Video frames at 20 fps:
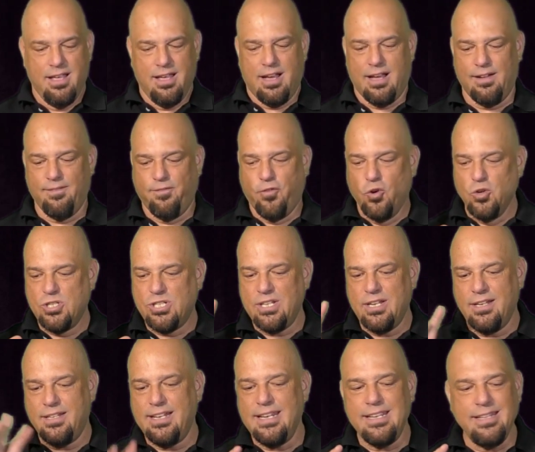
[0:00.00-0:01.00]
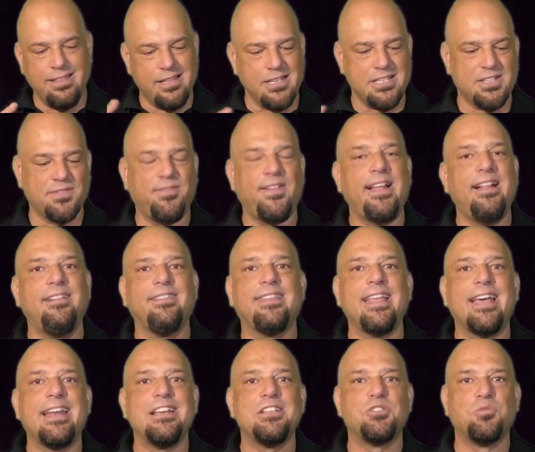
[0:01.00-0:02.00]
Unfortunately, this failed
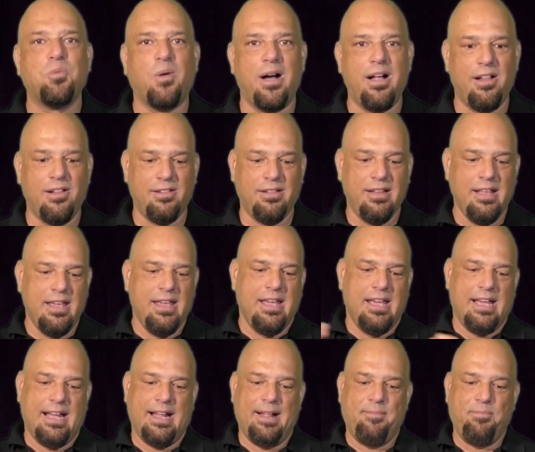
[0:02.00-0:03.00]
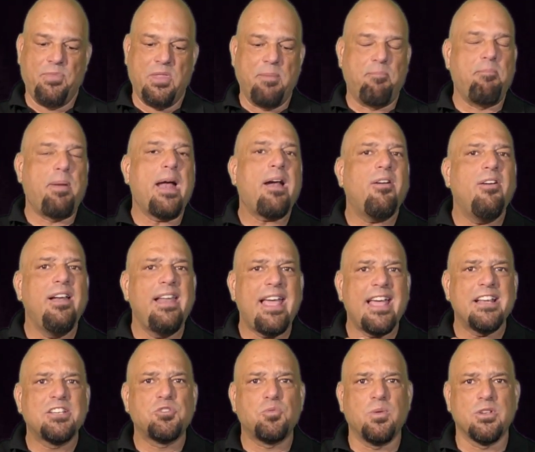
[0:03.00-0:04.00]
that as well. The
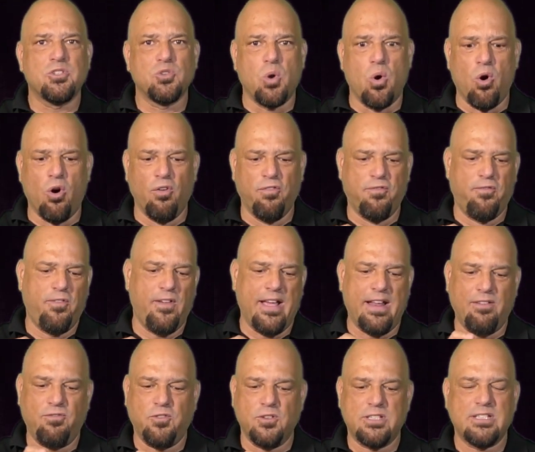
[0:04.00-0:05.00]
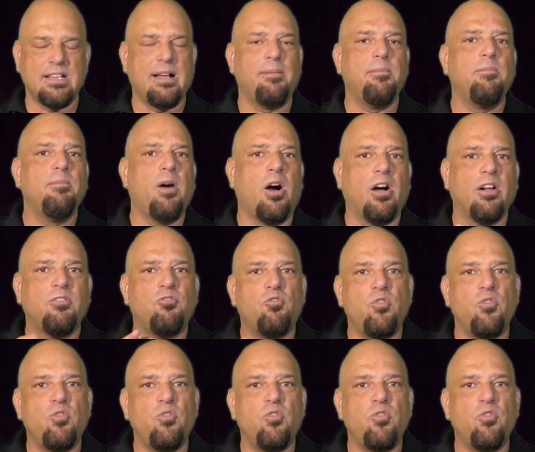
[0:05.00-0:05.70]
parallax was off, and for some odd